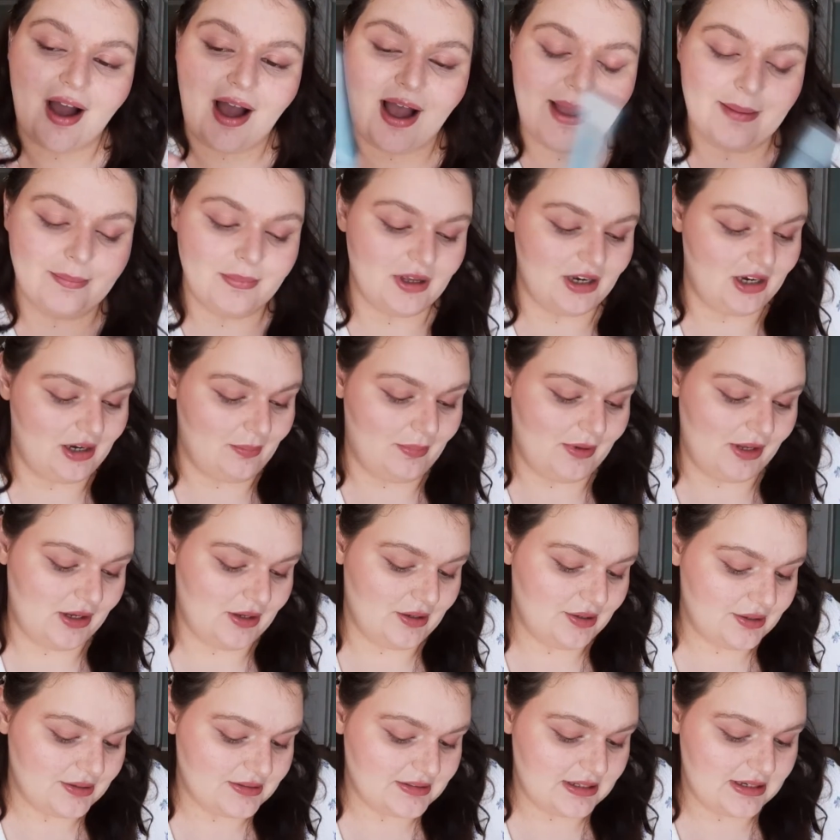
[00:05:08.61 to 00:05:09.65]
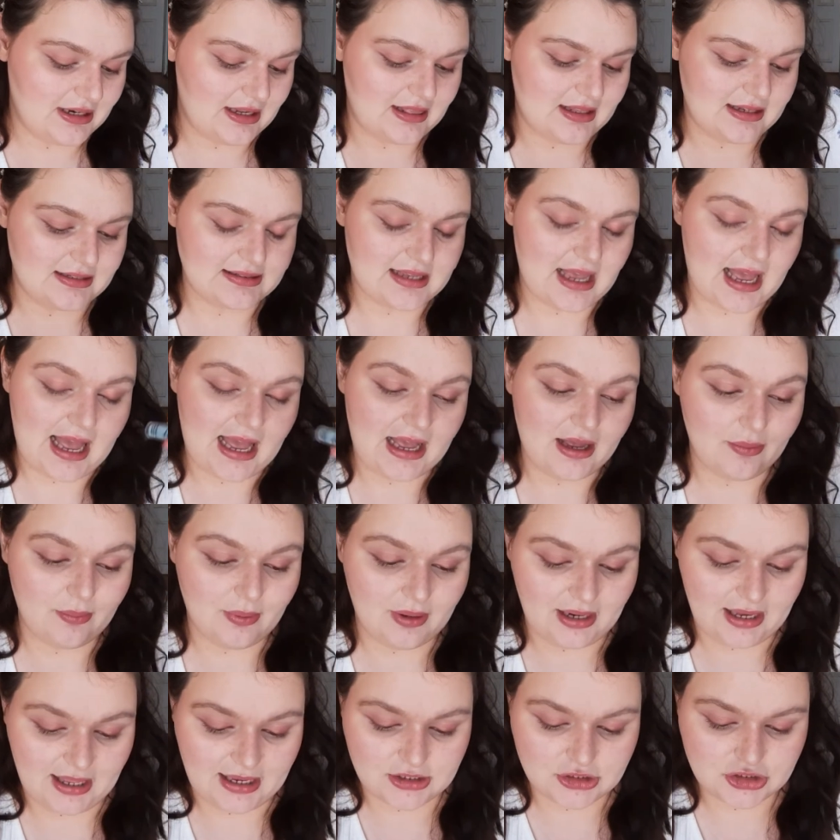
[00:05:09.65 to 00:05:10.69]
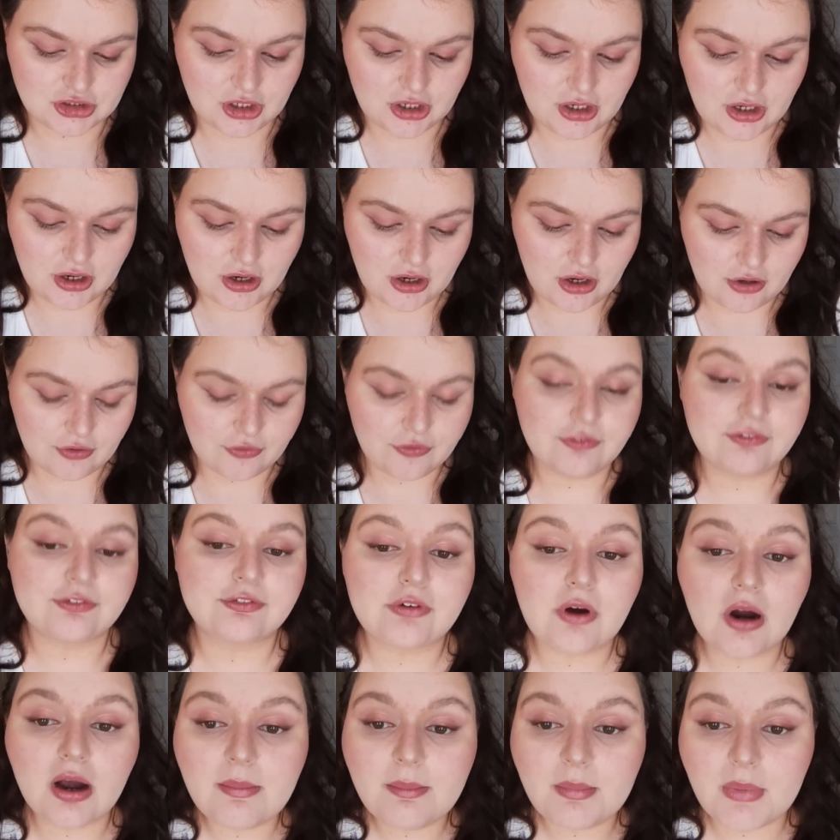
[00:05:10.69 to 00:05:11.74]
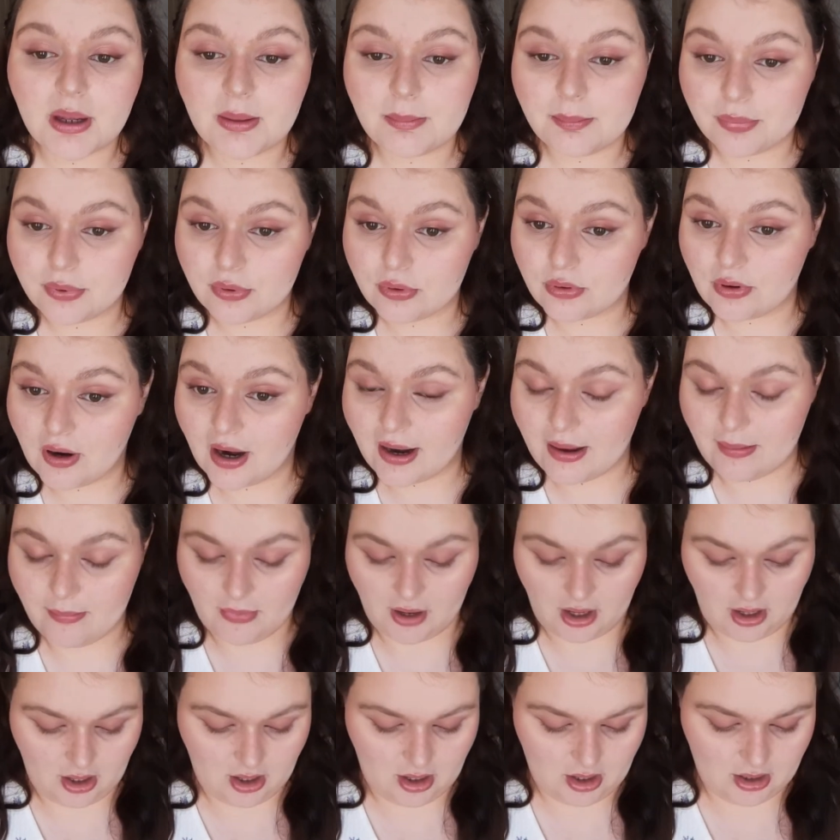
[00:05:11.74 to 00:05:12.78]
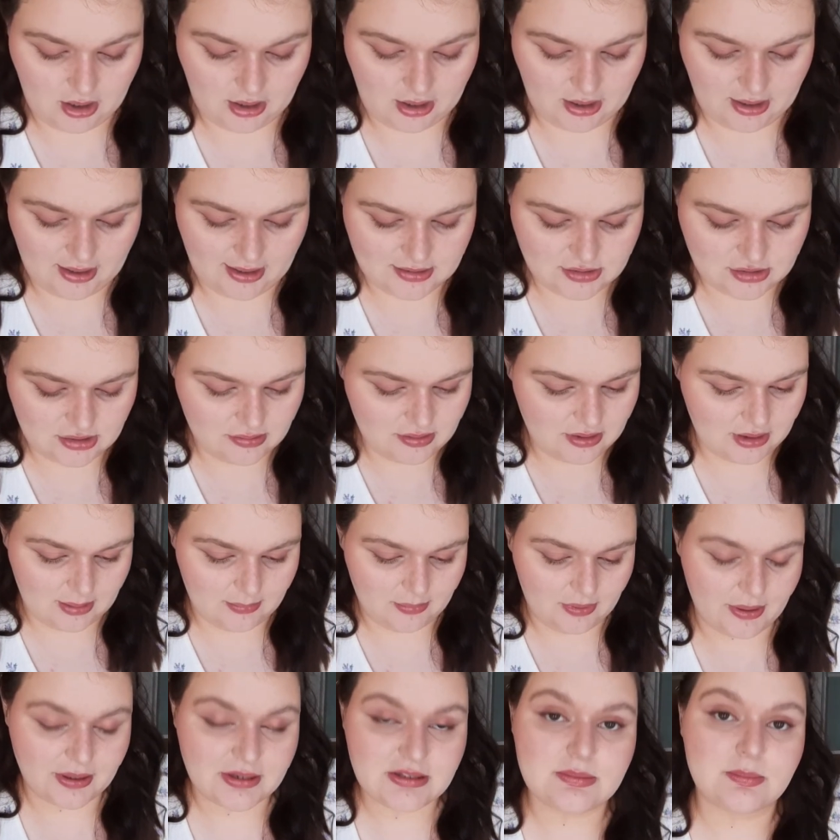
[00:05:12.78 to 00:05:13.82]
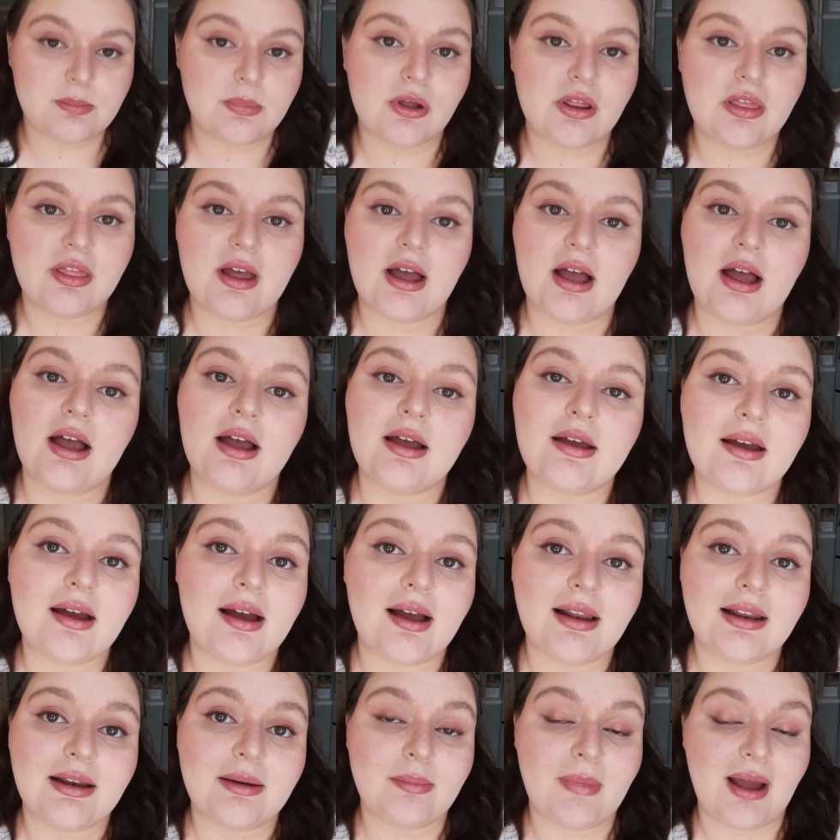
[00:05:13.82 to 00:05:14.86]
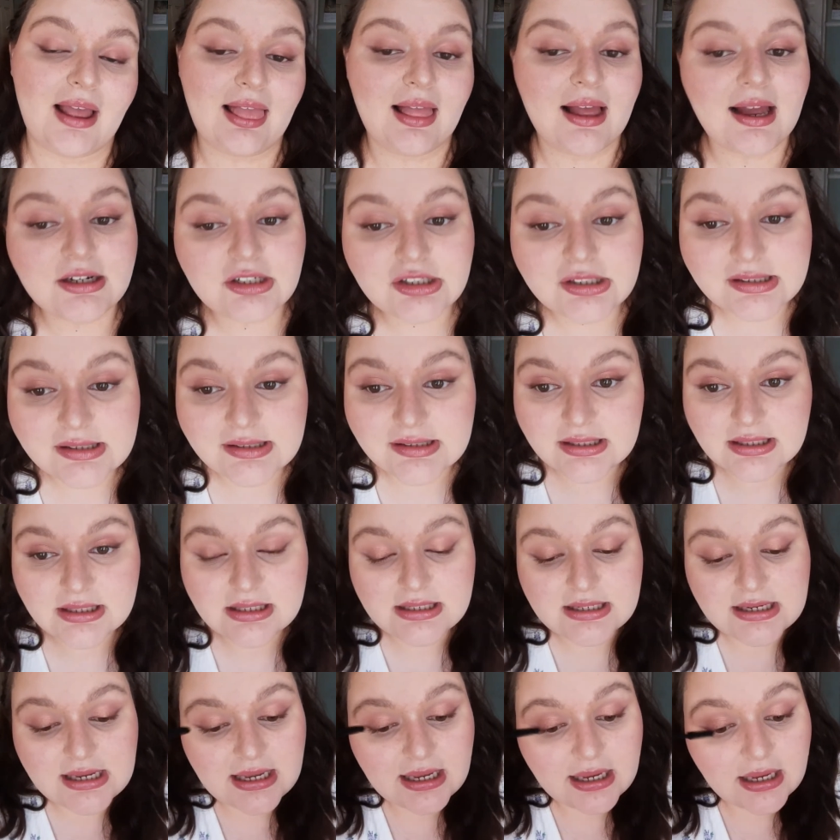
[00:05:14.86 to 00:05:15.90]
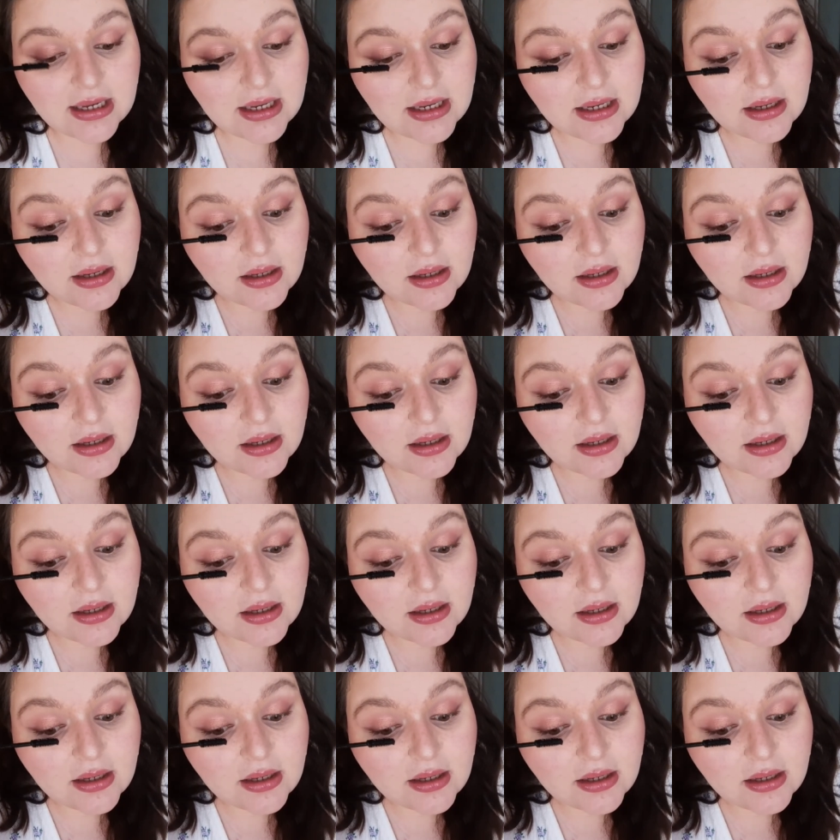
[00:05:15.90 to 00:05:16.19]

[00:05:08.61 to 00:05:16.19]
I'm going to be using this Aqua Lash from Primark. I don't think I'm going to bother curling my lashes today.